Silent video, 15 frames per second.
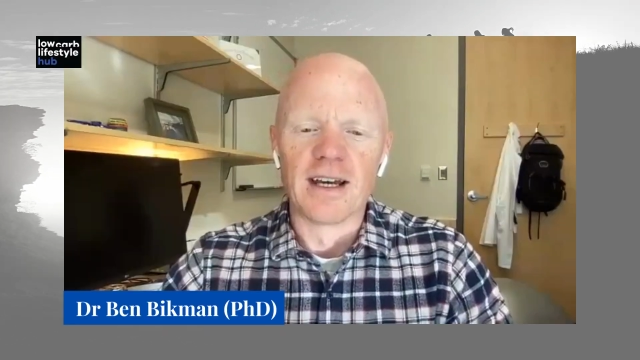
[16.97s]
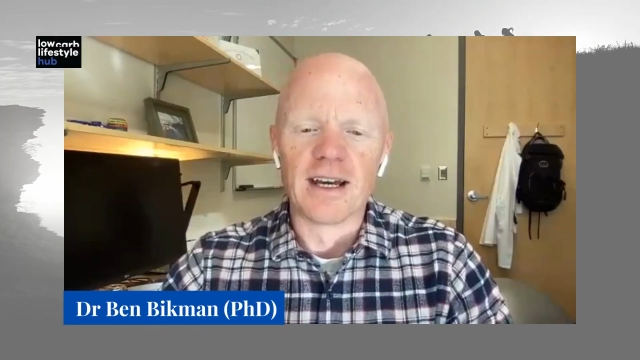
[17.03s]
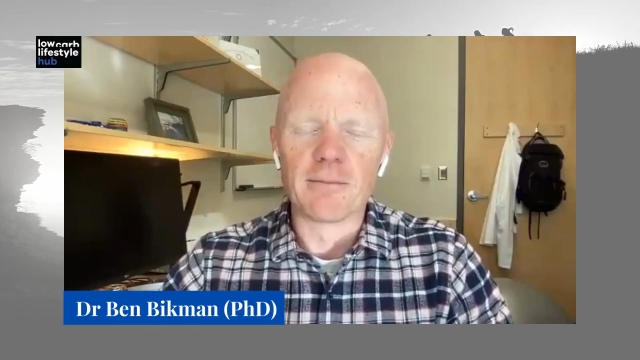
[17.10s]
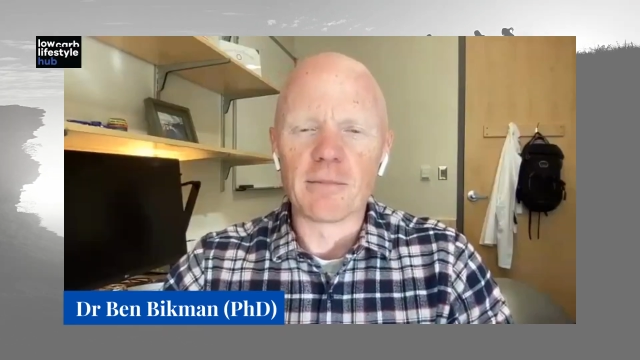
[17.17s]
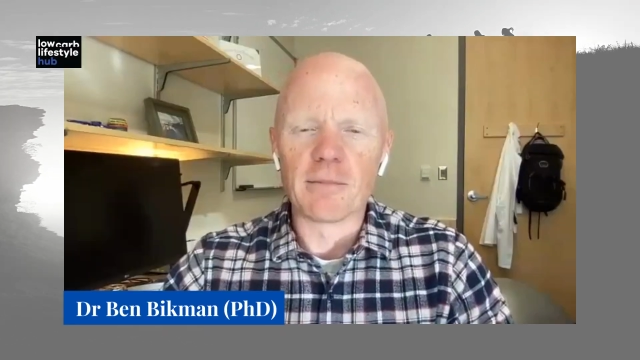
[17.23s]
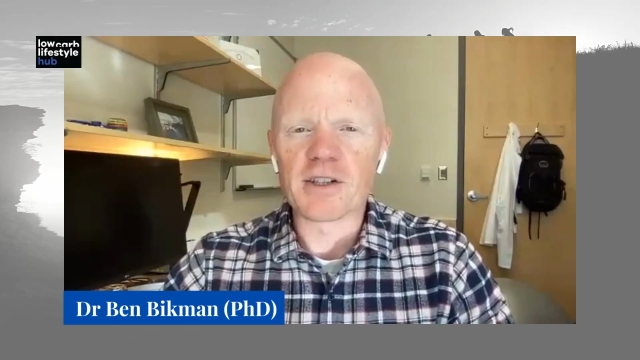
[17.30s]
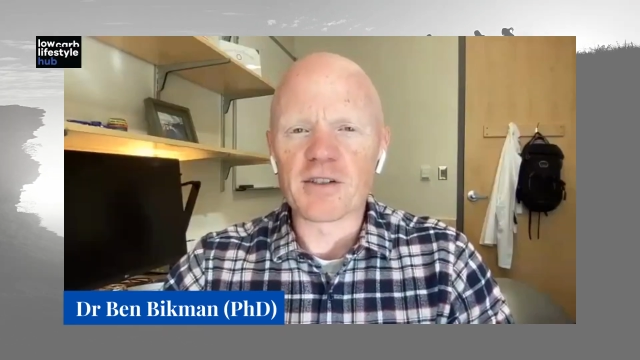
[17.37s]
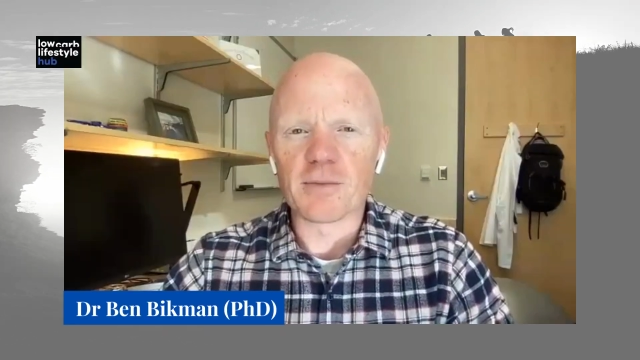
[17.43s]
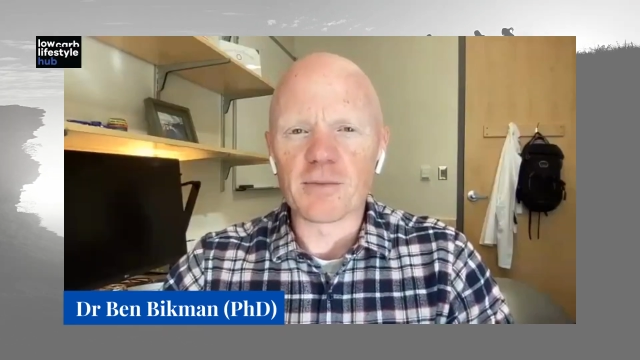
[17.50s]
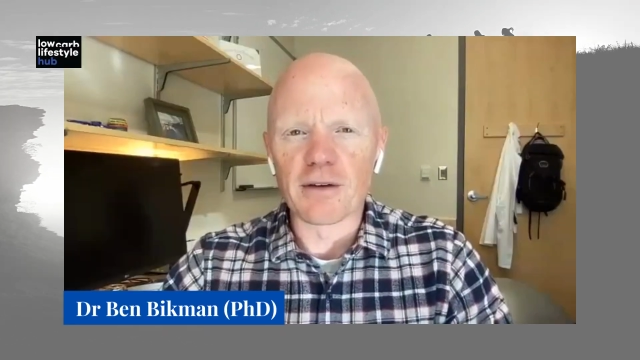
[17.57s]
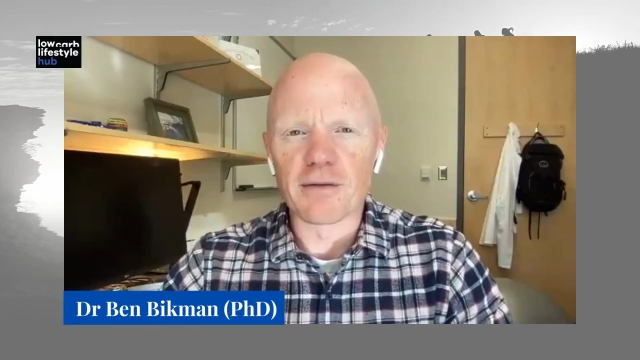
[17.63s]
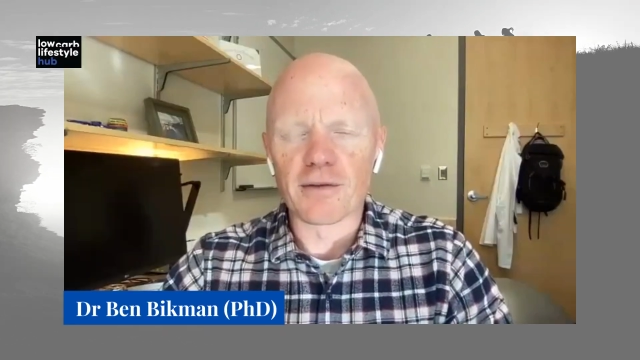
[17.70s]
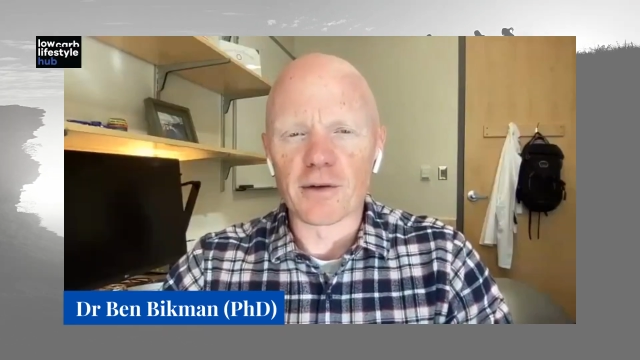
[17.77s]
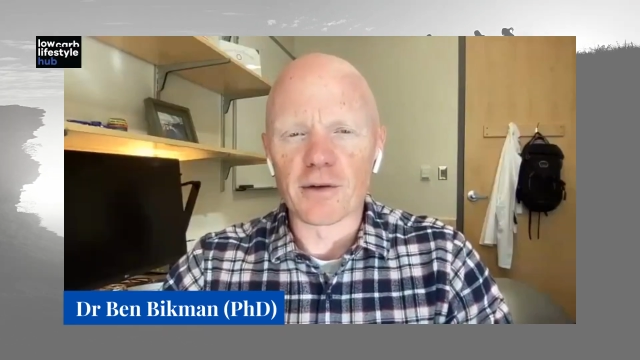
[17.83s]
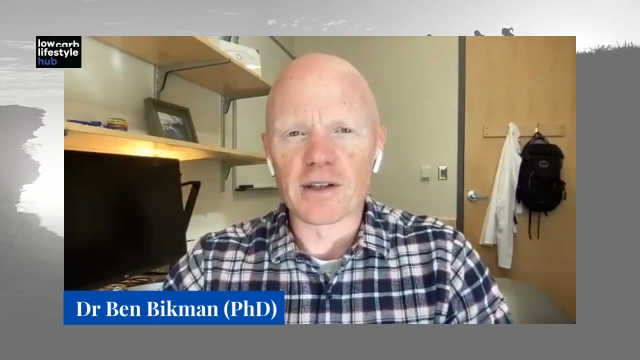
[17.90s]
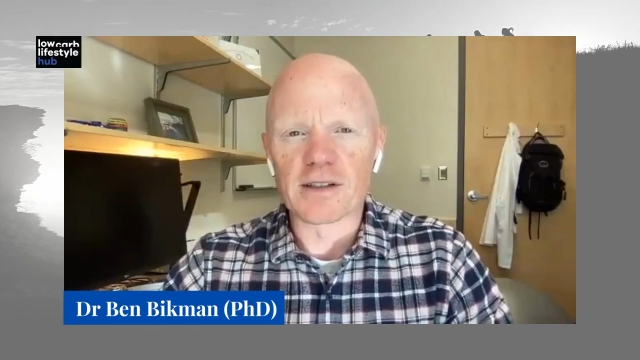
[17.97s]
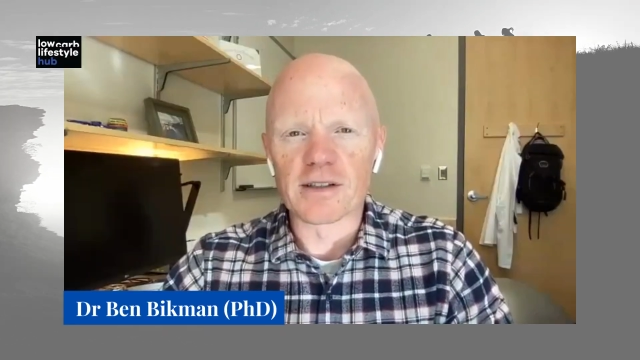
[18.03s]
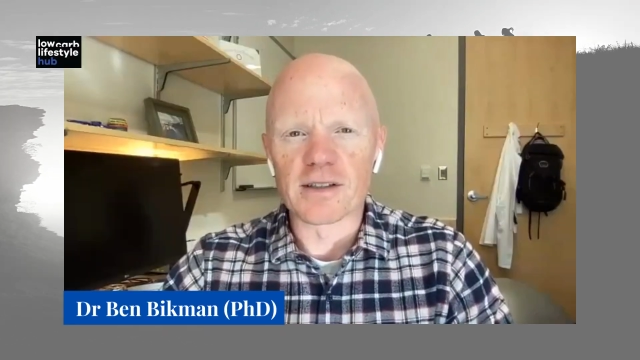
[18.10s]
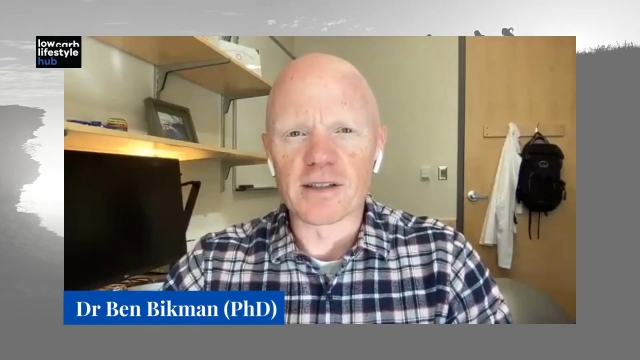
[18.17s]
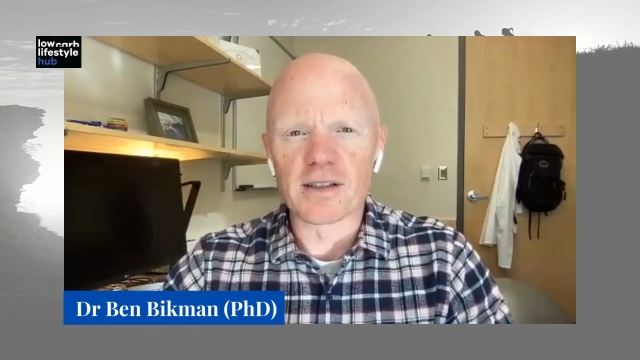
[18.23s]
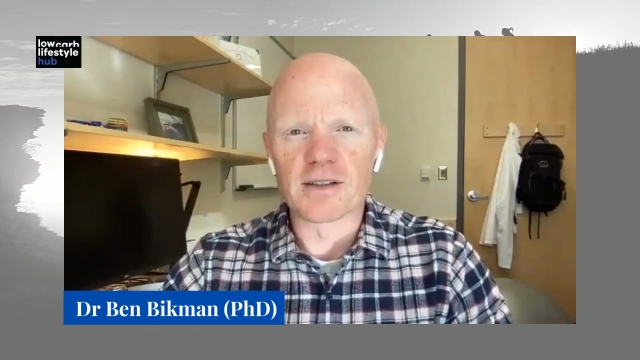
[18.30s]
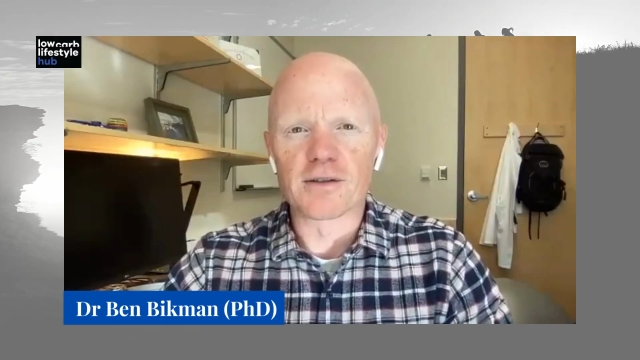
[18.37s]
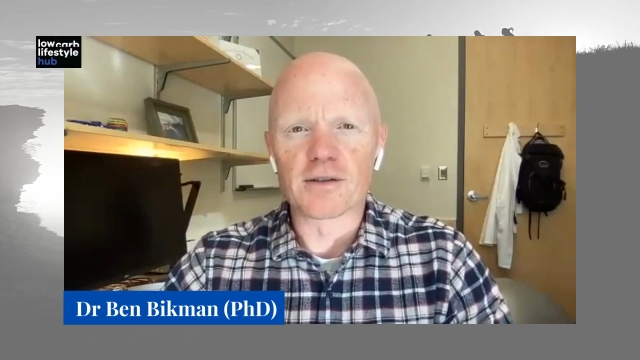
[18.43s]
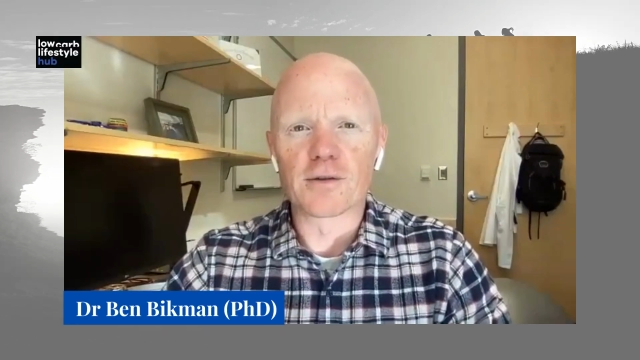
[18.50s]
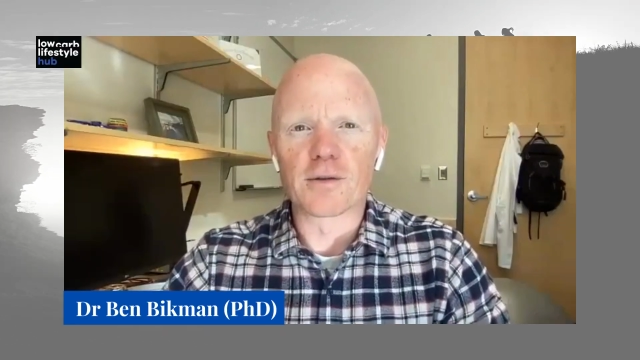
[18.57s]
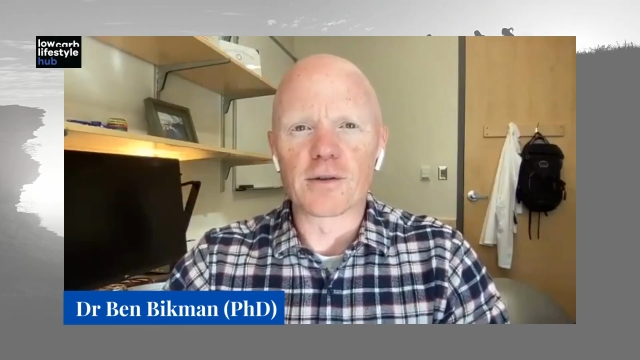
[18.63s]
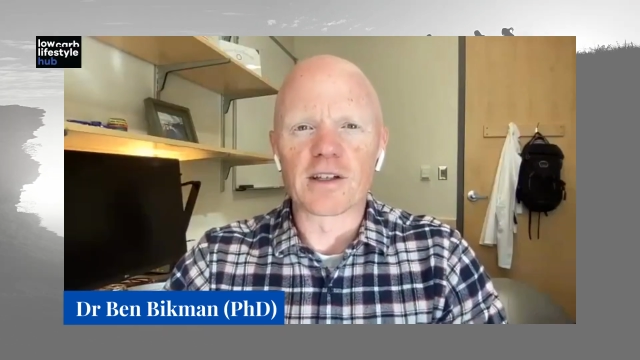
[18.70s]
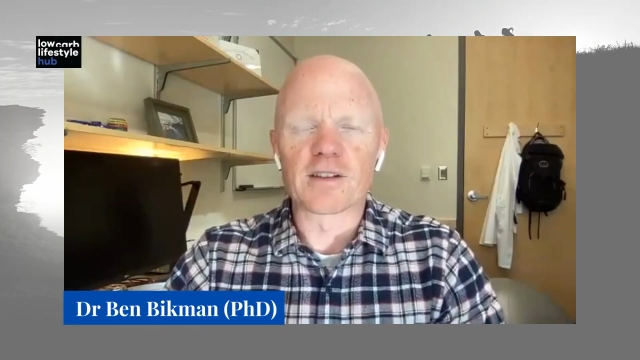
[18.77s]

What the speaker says: and much of my focus is to